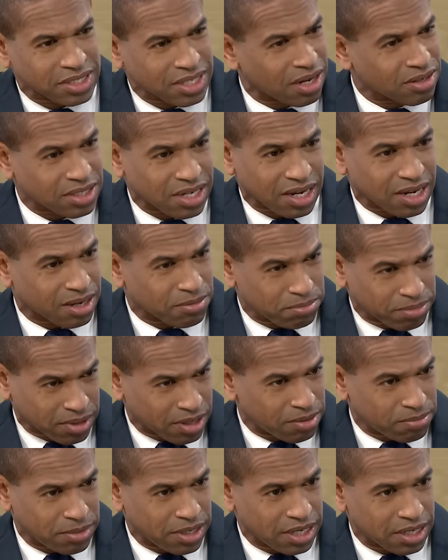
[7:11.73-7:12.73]
Sounds like it
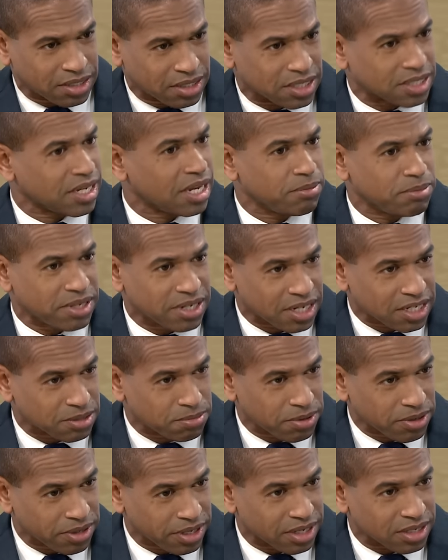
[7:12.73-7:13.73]
can be a disabling
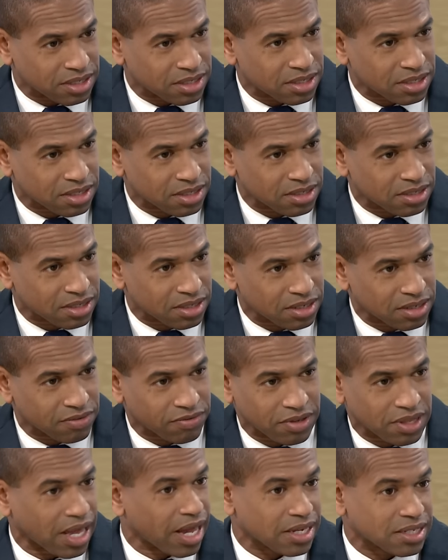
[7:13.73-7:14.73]
experience if
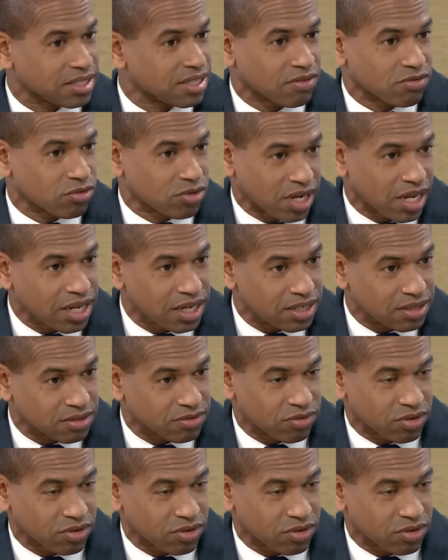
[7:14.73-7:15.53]
it lasts several days.